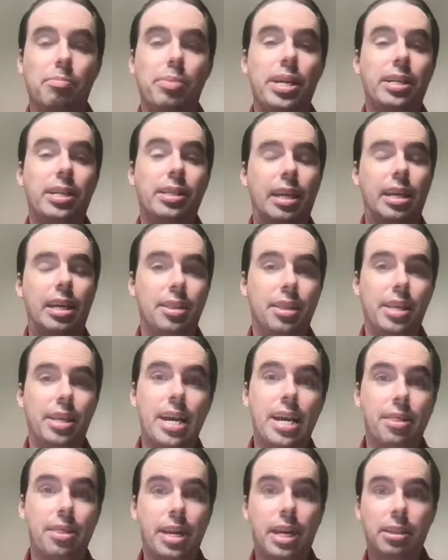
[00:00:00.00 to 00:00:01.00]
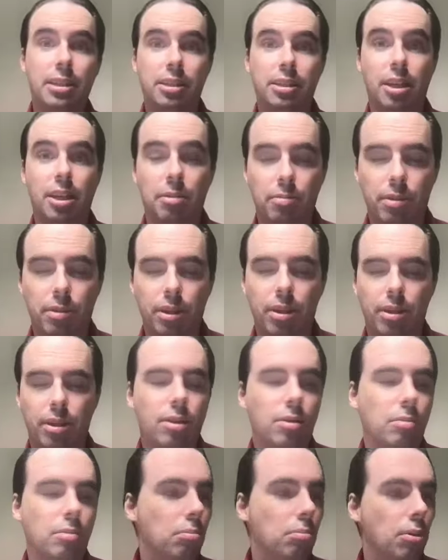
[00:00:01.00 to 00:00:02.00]
Big Ten. That that's something.
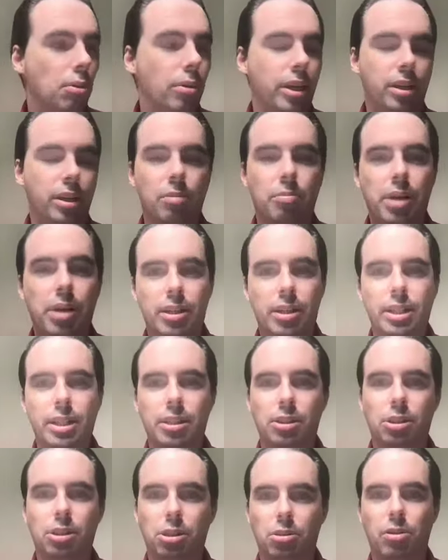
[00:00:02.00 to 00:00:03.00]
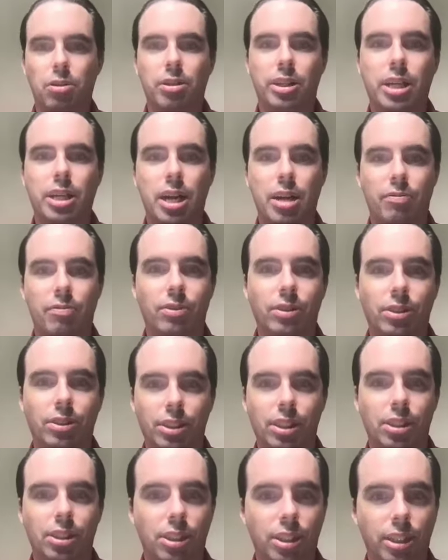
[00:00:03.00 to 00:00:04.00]
Oh boy, the Big Ten's a strong conference
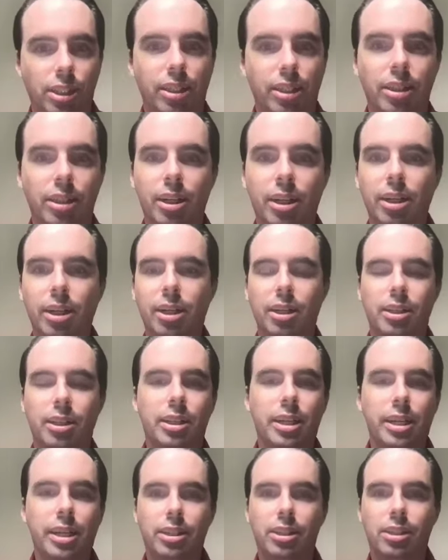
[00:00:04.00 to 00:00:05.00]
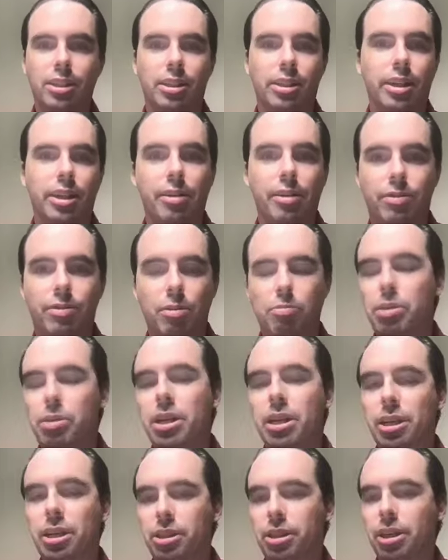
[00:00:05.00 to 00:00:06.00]
this year they just love to
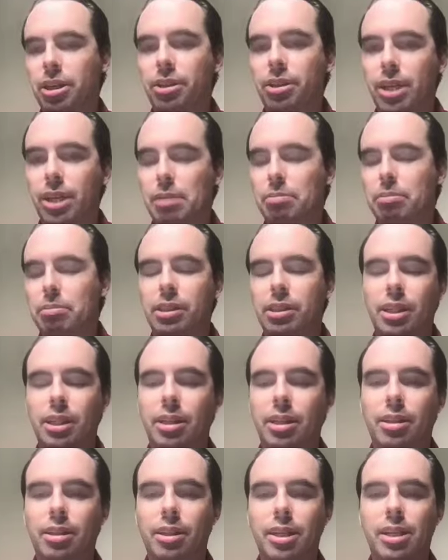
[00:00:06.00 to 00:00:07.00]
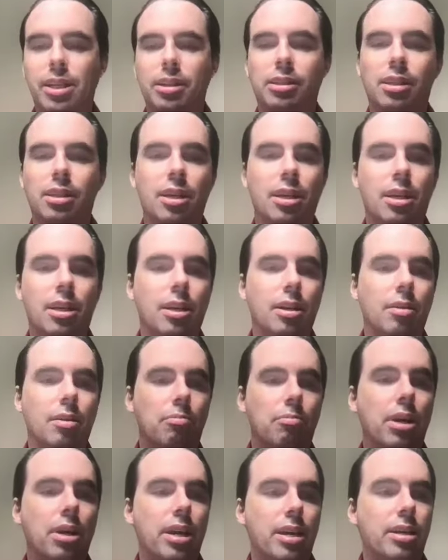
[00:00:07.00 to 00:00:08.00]
beat each other up to say the least.
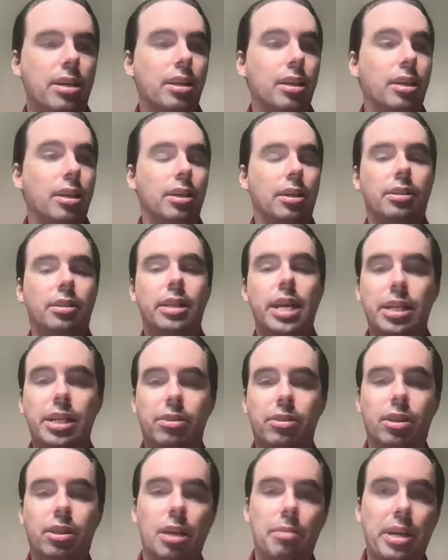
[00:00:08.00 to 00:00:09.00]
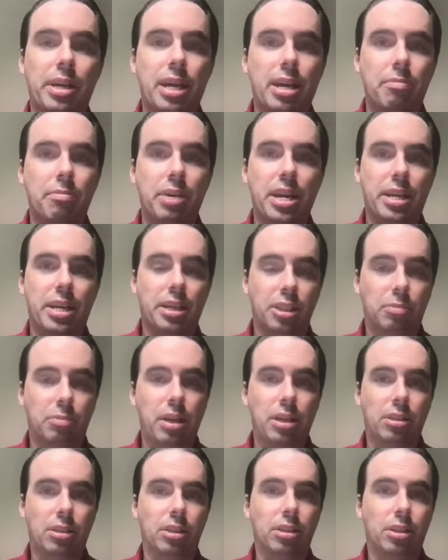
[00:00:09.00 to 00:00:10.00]
But thanks for coming on, Mike,
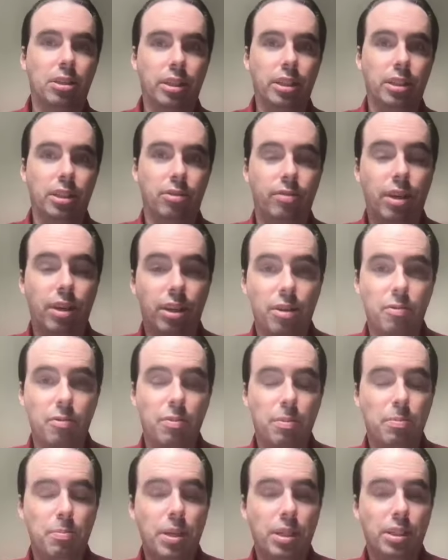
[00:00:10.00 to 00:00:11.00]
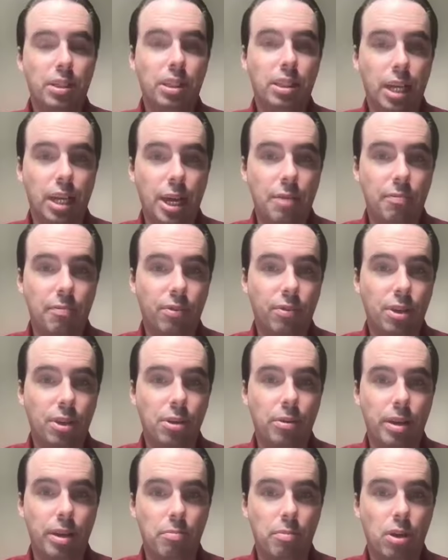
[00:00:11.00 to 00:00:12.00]
especially during this very busy time for
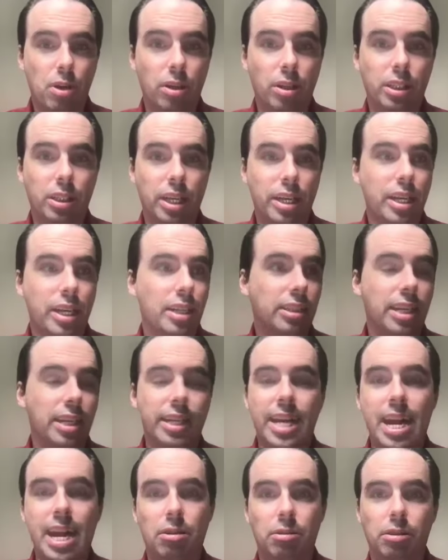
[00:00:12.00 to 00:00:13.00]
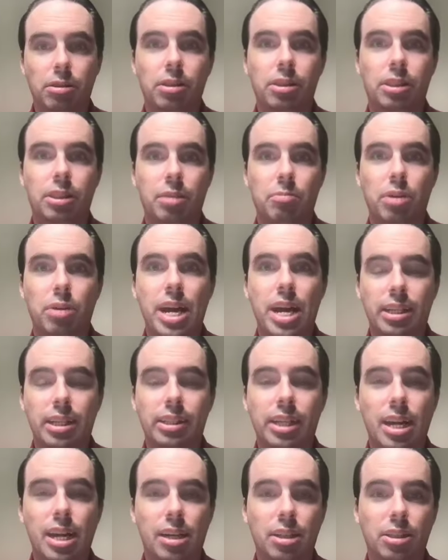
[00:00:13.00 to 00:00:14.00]
you at March. I guess accountants and
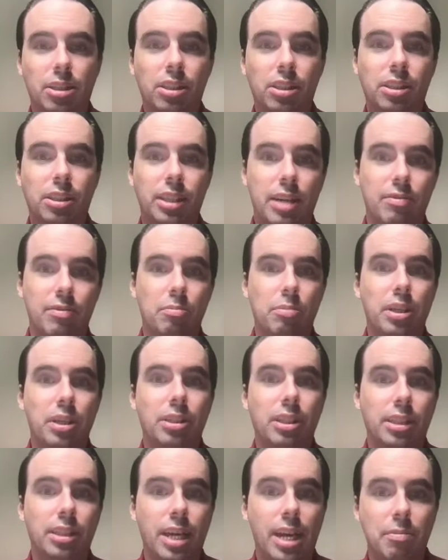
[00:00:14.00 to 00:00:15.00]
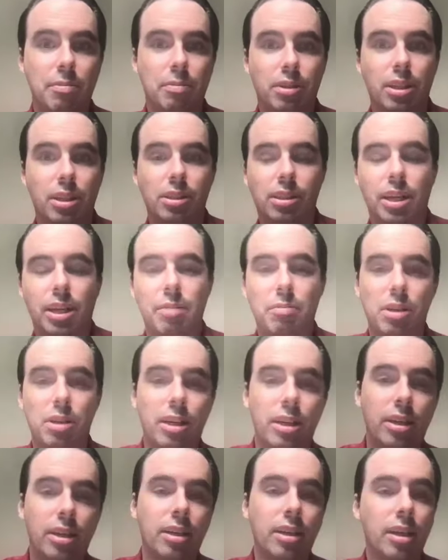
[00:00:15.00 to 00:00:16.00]
bracketologists have a busy time at this time of
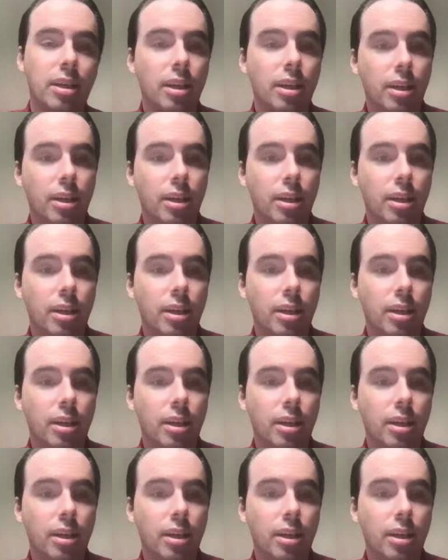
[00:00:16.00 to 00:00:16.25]
year.